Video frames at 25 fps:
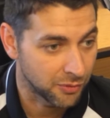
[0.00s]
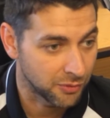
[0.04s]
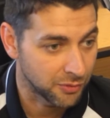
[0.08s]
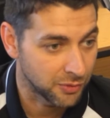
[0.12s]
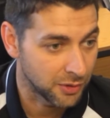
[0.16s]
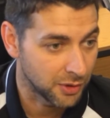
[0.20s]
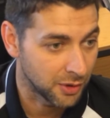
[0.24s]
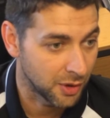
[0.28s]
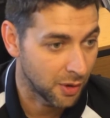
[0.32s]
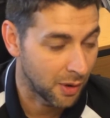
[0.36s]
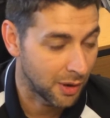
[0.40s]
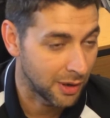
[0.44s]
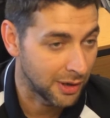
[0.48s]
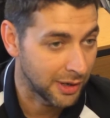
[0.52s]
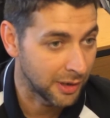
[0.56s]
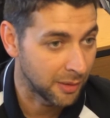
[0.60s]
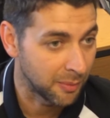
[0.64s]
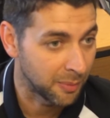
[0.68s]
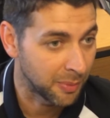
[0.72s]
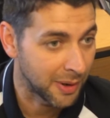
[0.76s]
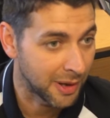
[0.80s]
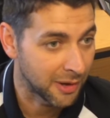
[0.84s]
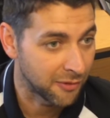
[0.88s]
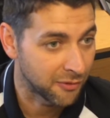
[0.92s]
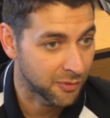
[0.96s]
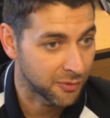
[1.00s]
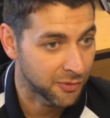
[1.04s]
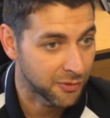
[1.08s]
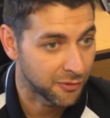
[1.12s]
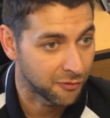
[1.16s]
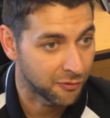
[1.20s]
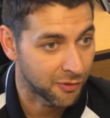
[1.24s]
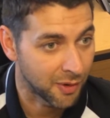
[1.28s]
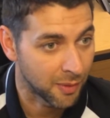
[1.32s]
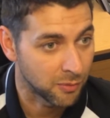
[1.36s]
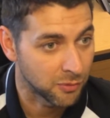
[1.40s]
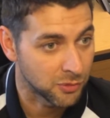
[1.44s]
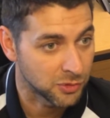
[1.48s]
that you know our link play from the
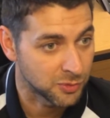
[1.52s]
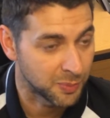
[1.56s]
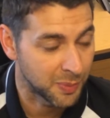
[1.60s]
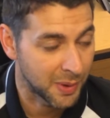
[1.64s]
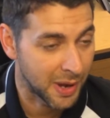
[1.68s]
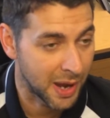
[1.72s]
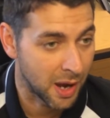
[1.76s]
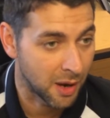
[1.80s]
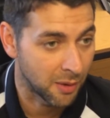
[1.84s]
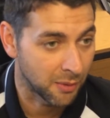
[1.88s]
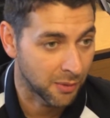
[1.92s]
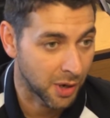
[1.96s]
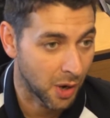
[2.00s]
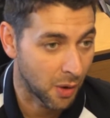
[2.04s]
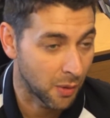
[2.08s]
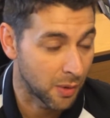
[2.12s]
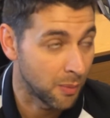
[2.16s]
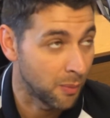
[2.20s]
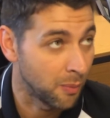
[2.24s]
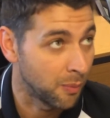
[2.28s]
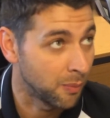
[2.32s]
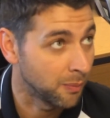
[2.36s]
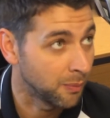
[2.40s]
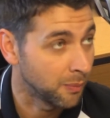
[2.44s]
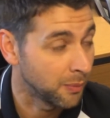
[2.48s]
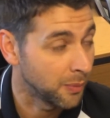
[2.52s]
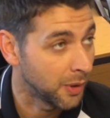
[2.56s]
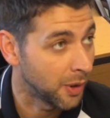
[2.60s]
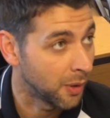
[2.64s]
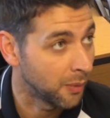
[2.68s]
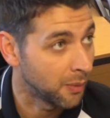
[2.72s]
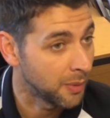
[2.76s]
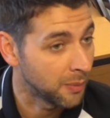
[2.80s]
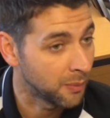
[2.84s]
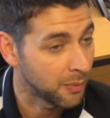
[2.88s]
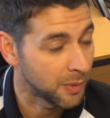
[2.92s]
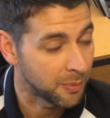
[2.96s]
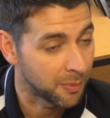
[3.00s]
front was better. Going, you know,
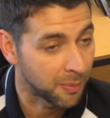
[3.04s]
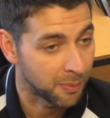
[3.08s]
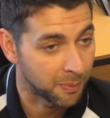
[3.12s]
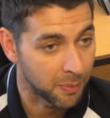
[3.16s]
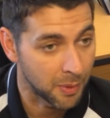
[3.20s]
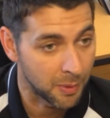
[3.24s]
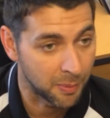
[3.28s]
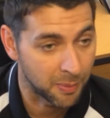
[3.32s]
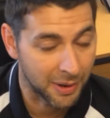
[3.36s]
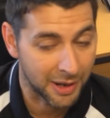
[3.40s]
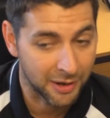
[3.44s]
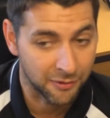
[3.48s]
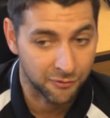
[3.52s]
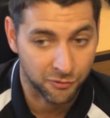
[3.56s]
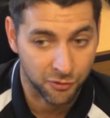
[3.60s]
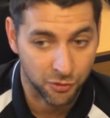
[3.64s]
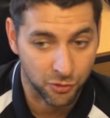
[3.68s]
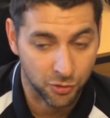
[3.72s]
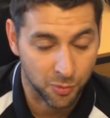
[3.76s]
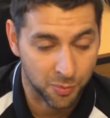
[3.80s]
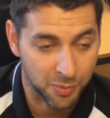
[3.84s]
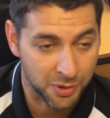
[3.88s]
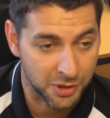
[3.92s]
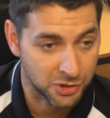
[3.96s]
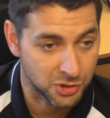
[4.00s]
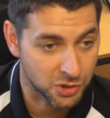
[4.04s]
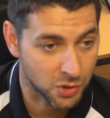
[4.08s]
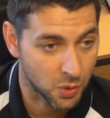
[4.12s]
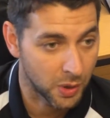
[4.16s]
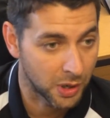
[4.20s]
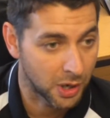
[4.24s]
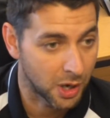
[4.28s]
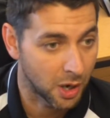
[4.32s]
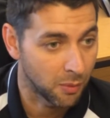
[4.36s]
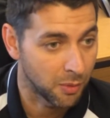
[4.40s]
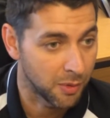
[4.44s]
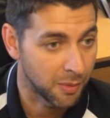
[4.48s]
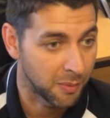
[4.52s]
we, we, we played through the pitch
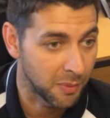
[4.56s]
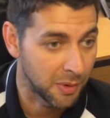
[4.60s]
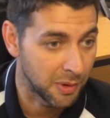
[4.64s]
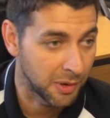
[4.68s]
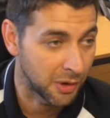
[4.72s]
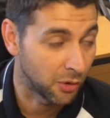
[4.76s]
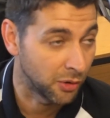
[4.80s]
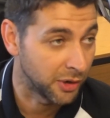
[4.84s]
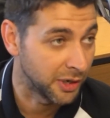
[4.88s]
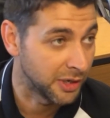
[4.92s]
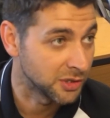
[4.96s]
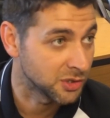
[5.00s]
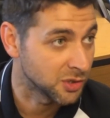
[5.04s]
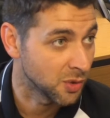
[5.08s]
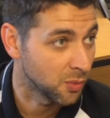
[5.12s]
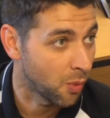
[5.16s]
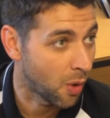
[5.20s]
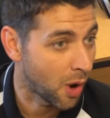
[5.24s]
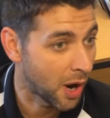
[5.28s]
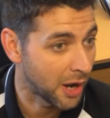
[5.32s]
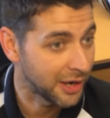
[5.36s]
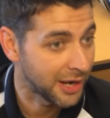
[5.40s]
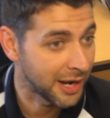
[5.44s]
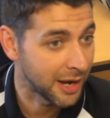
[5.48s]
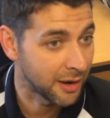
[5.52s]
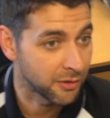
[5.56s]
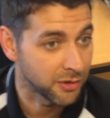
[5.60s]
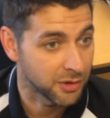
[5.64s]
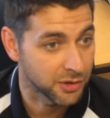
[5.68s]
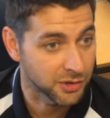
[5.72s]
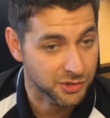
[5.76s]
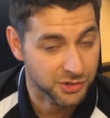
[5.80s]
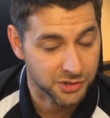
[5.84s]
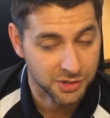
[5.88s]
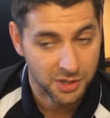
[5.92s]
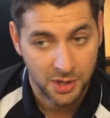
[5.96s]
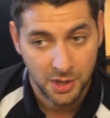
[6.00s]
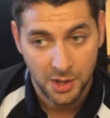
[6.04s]
quicker. We, we got it into wide
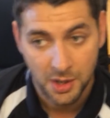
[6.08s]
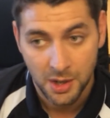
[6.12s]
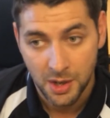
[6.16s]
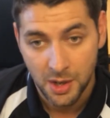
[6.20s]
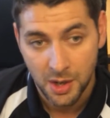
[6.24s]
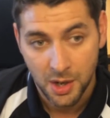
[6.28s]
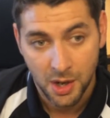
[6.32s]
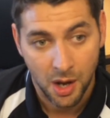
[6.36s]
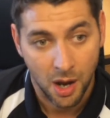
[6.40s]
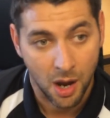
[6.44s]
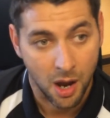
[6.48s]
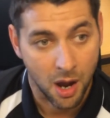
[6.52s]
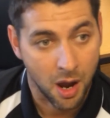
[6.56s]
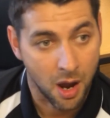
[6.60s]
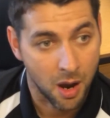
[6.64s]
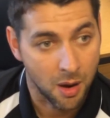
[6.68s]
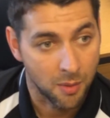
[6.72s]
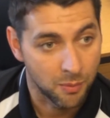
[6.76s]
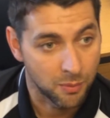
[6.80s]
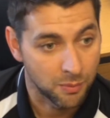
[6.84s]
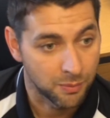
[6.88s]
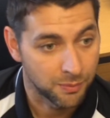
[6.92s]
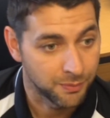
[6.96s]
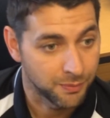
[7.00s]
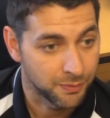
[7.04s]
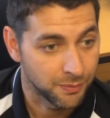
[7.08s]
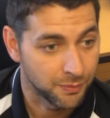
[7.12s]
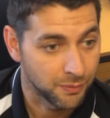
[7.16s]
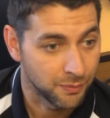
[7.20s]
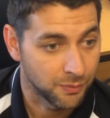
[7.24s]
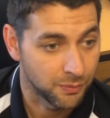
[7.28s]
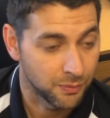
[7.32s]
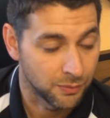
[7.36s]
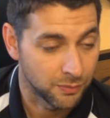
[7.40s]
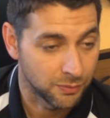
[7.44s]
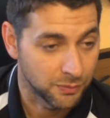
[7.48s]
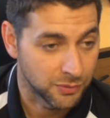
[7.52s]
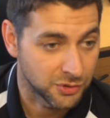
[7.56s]
areas. Um,
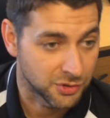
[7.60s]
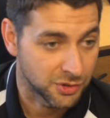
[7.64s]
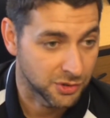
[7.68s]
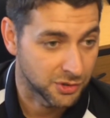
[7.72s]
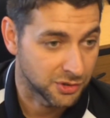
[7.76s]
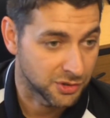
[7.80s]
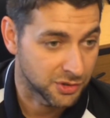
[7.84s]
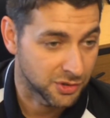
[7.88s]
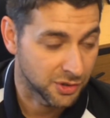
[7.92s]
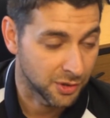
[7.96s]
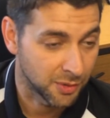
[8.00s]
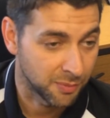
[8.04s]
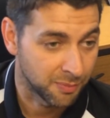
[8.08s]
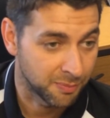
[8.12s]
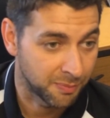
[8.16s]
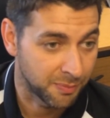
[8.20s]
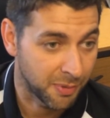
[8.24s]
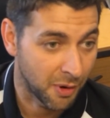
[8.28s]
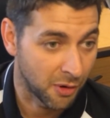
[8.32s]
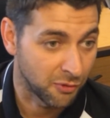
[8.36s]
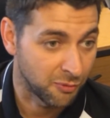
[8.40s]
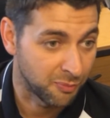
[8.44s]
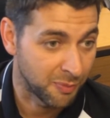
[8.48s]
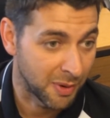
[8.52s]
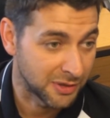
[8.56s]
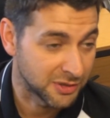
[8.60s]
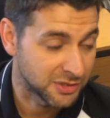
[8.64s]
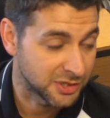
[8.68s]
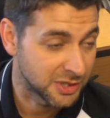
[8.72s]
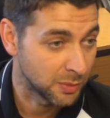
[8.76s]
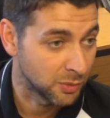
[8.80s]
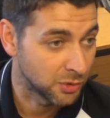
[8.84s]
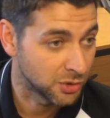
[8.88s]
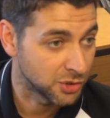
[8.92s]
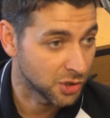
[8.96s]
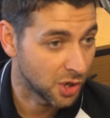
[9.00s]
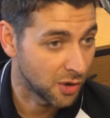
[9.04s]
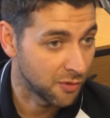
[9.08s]
to, to both
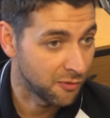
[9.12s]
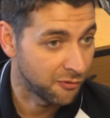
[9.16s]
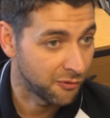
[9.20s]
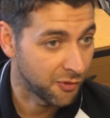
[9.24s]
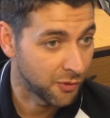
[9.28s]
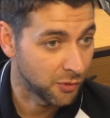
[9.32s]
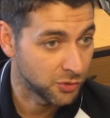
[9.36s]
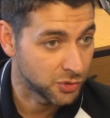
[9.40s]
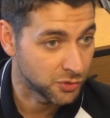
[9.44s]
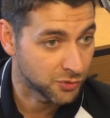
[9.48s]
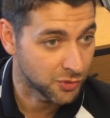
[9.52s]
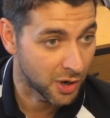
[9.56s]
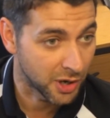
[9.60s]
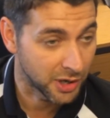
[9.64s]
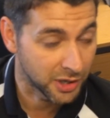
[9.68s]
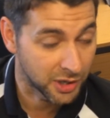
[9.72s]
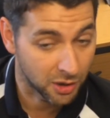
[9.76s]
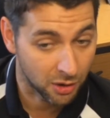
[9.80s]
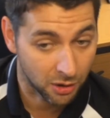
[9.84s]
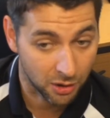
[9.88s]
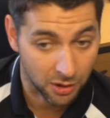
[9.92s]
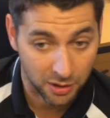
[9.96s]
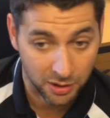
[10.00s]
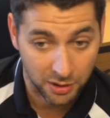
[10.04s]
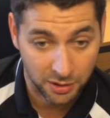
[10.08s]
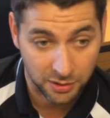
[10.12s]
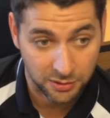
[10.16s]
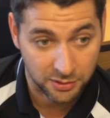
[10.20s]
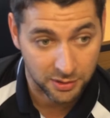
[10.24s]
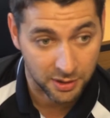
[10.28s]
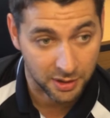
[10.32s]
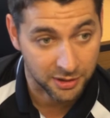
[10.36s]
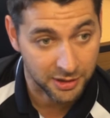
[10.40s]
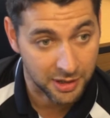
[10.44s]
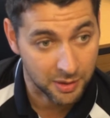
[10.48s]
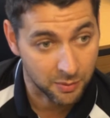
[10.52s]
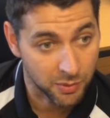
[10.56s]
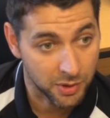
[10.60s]
Benson with showing Phil Draycott, and,
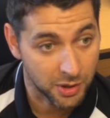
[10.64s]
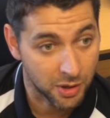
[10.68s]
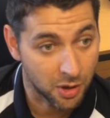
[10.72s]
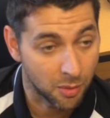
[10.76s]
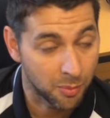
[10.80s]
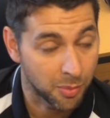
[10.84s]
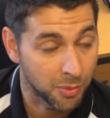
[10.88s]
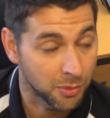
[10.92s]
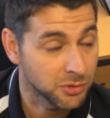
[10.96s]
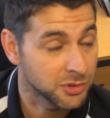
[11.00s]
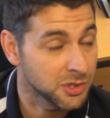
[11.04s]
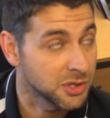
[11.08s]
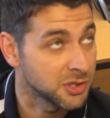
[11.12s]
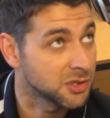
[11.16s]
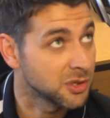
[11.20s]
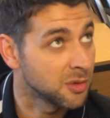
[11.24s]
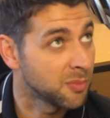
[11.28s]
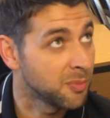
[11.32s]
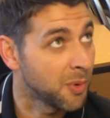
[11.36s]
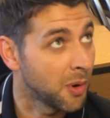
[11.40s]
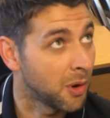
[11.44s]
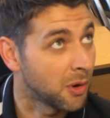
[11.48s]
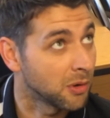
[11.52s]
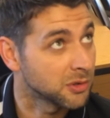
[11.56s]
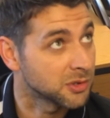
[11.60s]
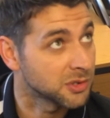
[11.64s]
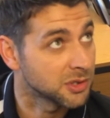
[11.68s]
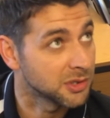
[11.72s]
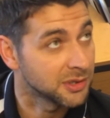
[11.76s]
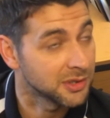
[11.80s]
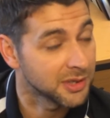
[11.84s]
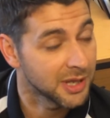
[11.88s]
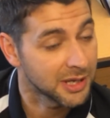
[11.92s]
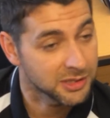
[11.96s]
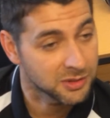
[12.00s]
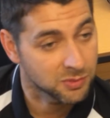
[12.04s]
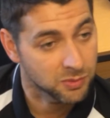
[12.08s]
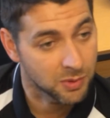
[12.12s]
and then we got balls into the box,
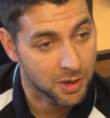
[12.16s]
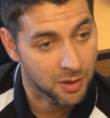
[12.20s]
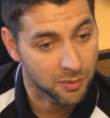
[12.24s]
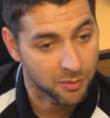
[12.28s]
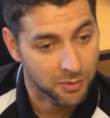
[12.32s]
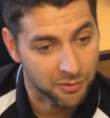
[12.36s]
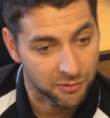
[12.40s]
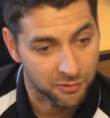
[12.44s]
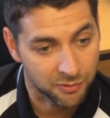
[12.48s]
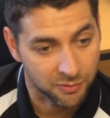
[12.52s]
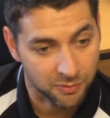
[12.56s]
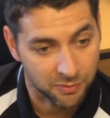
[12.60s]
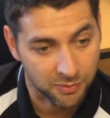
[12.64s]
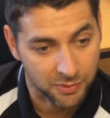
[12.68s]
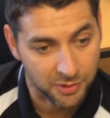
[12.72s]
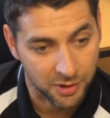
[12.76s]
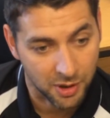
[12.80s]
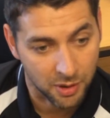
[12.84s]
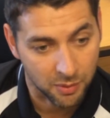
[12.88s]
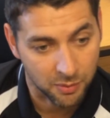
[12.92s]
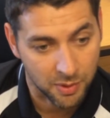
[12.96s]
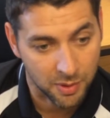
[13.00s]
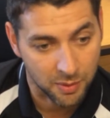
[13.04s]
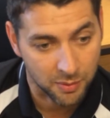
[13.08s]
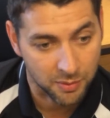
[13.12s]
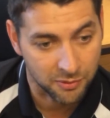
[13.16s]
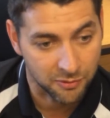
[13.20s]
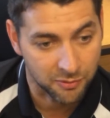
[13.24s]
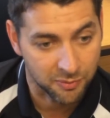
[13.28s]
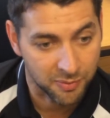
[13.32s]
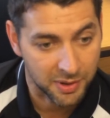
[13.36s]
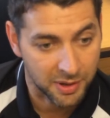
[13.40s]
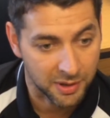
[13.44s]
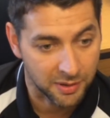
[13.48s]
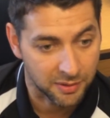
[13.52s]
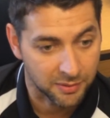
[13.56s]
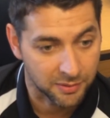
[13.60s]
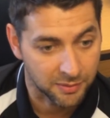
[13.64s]
and that's where we've you know where we've
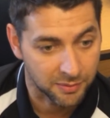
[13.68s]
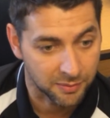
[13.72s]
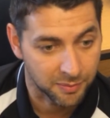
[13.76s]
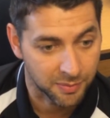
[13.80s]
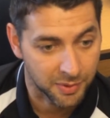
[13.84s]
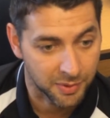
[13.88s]
been